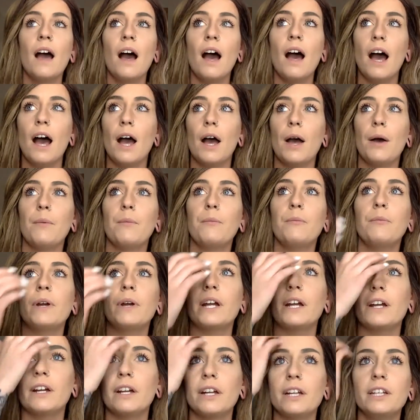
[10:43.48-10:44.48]

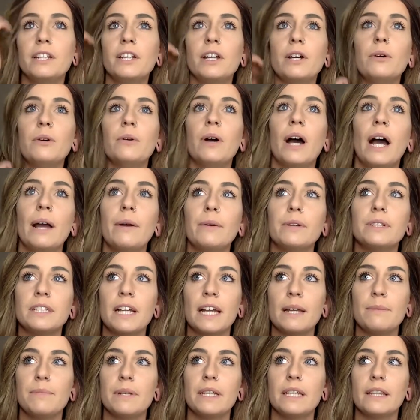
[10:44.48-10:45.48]
where, you know, I would
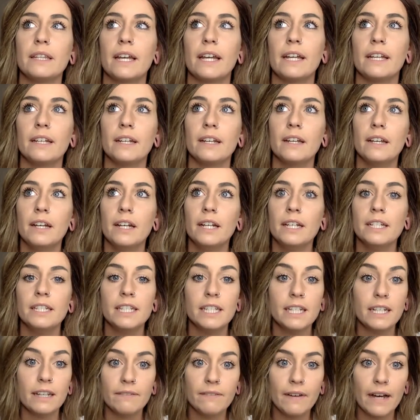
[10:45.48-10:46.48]
type in like
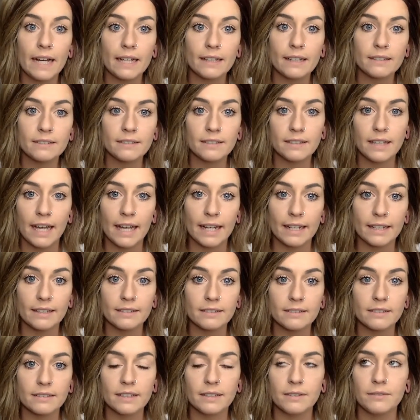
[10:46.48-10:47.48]
TFX
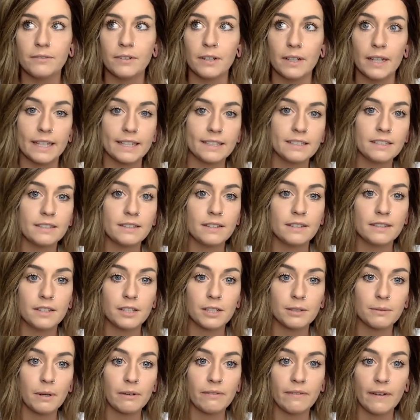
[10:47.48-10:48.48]
X for like
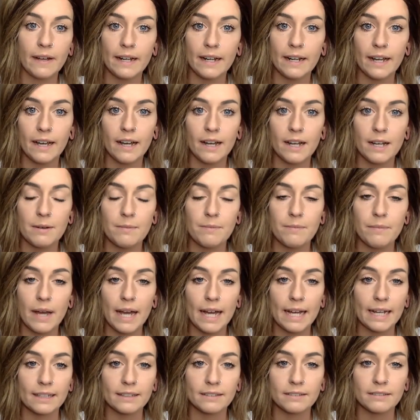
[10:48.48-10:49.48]
thermophyte
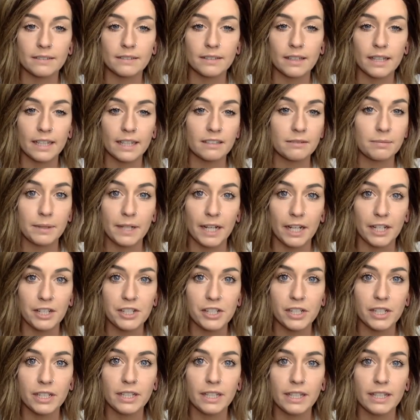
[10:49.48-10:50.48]
X
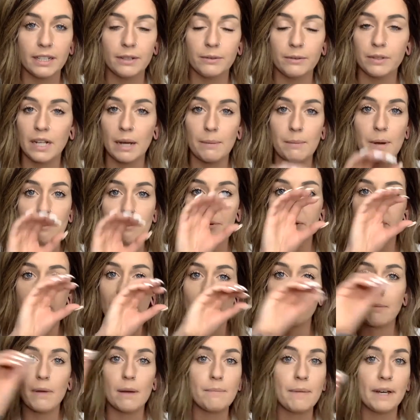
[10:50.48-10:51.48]
explanation, and it would come up with
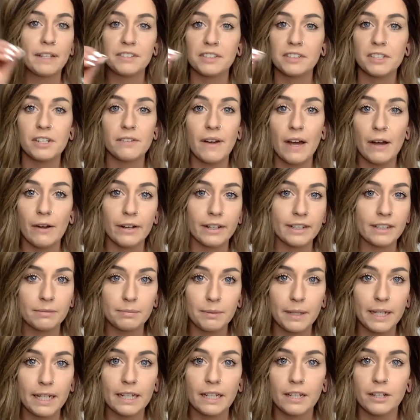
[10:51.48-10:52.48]
like my message of how I
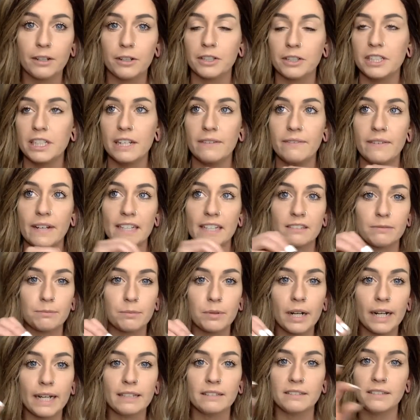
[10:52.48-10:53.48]
explain it, or TFX
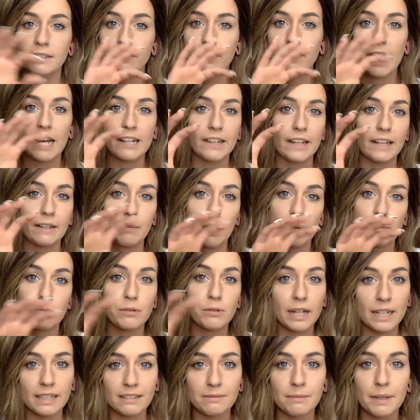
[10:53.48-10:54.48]
price, and it would have like my
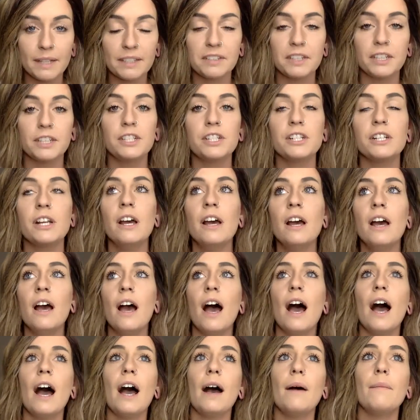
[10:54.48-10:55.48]
price message.
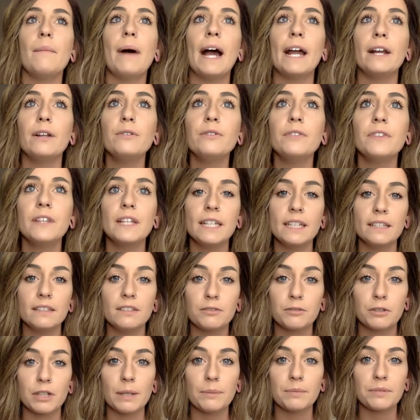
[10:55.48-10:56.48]
I don't think in
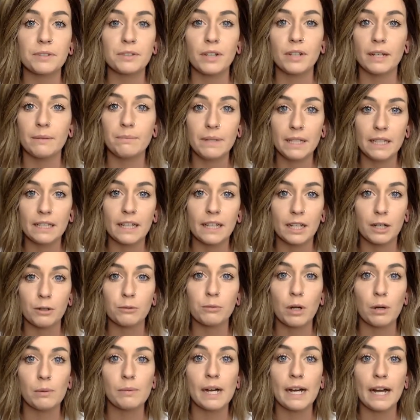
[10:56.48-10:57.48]
scripts or like being like a
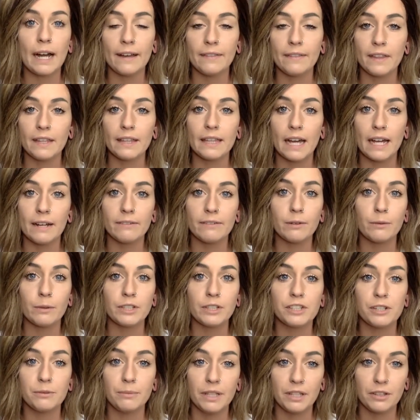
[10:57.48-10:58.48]
robot. I think that everyone
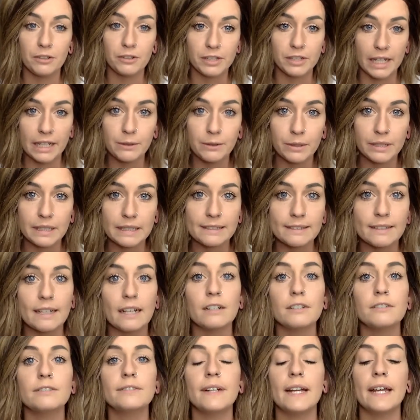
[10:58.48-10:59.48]
should be their genuine
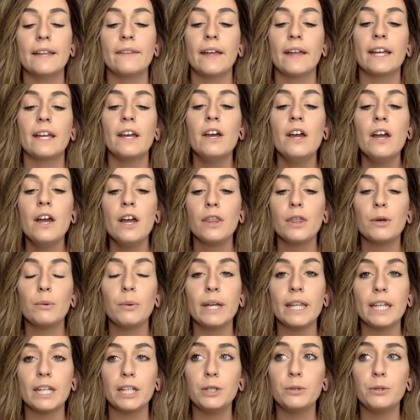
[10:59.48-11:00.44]
self, and like the way that